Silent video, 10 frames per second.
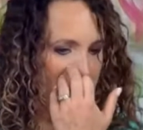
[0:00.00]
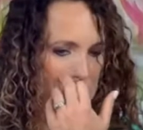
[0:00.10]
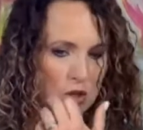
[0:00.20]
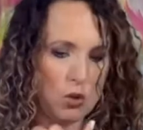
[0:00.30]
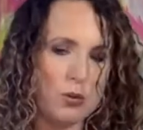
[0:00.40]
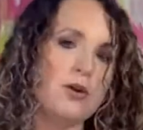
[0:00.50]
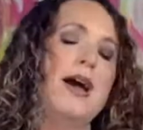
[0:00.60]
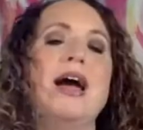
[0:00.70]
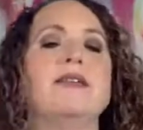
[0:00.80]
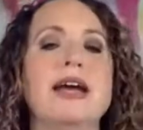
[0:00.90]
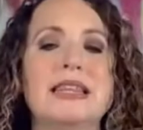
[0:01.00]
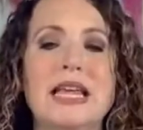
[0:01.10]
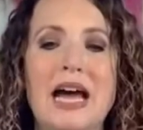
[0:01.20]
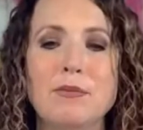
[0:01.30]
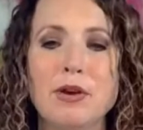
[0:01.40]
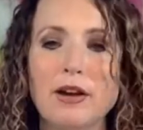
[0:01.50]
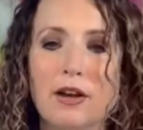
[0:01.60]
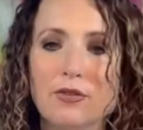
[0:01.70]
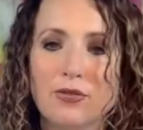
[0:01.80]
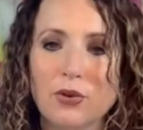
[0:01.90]
you will have a
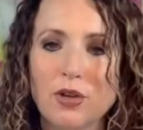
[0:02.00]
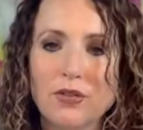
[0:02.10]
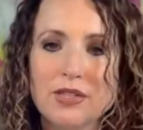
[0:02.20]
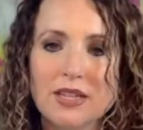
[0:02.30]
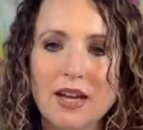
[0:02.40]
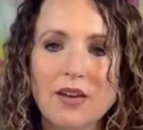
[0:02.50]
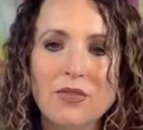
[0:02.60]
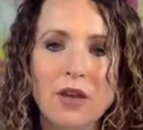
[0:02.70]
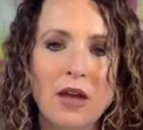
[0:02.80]
library full of stuff.